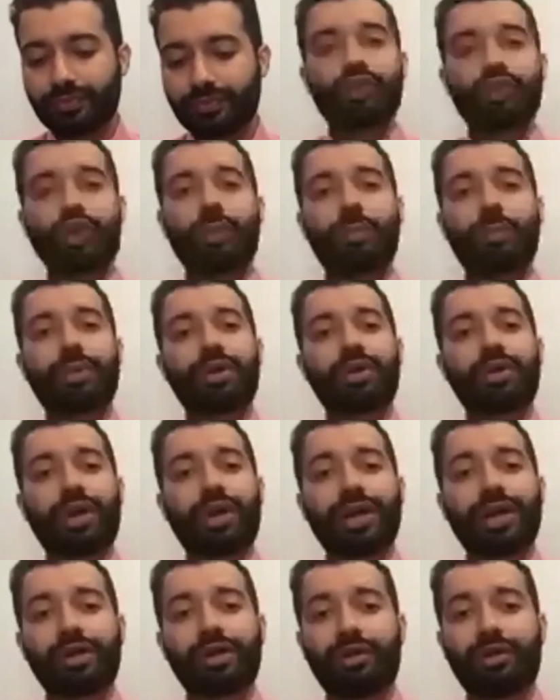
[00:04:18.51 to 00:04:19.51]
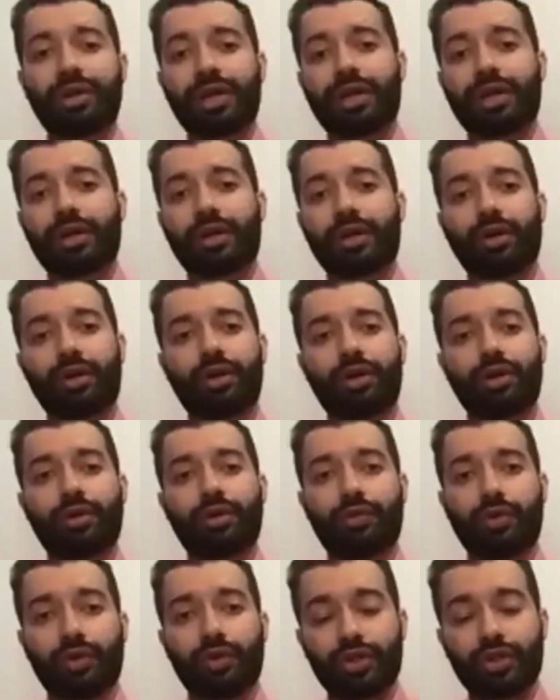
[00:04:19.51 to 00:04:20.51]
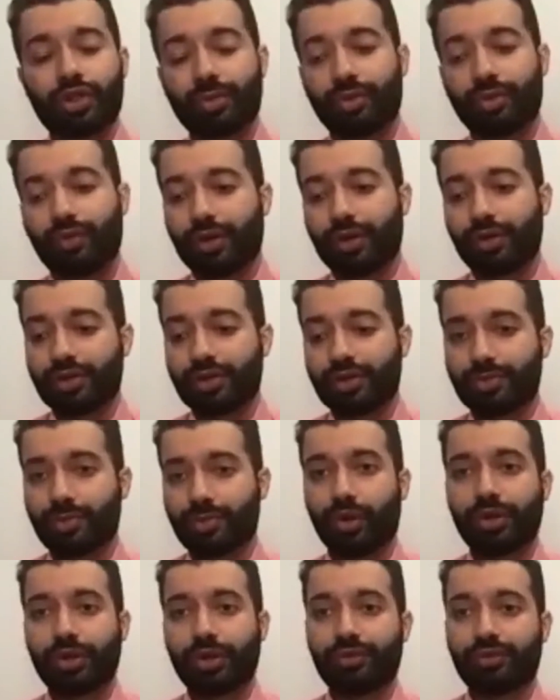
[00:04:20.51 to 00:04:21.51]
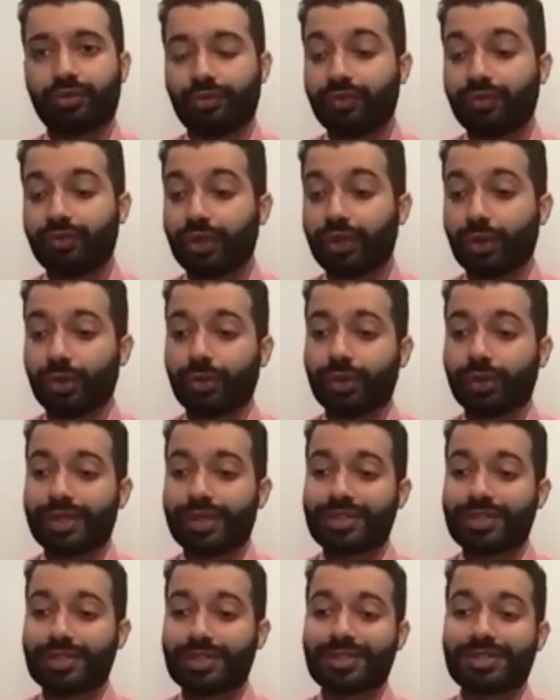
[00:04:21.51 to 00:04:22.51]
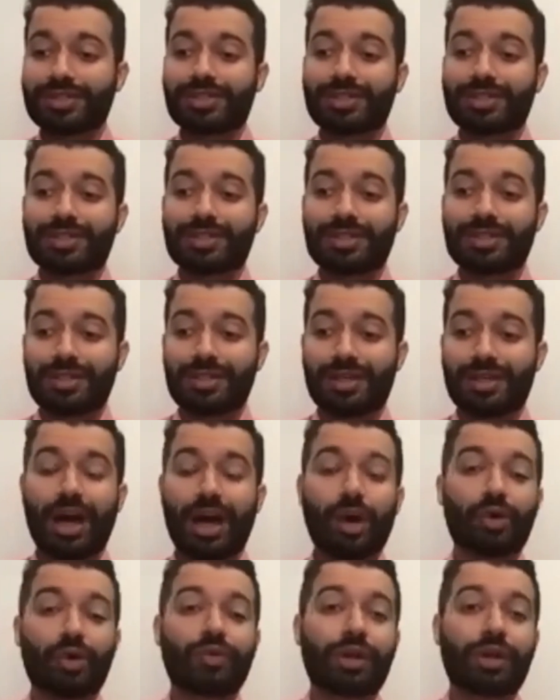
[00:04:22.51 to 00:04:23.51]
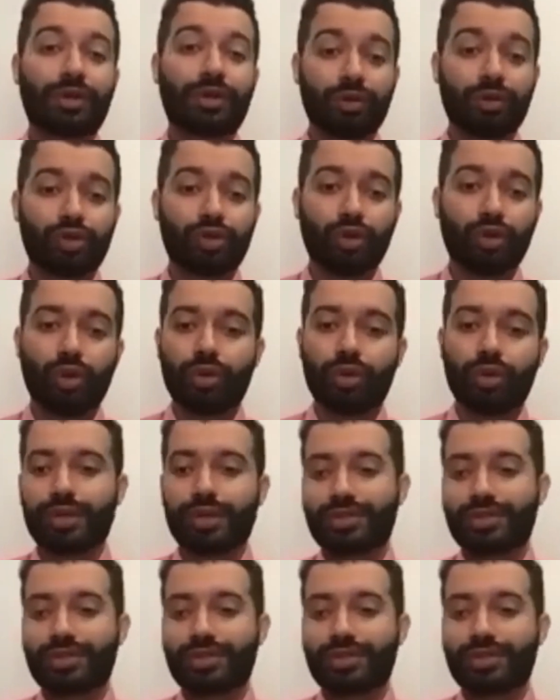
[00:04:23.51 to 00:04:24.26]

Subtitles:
from a rendering or a furnishing provider's point of view, this is out of their control.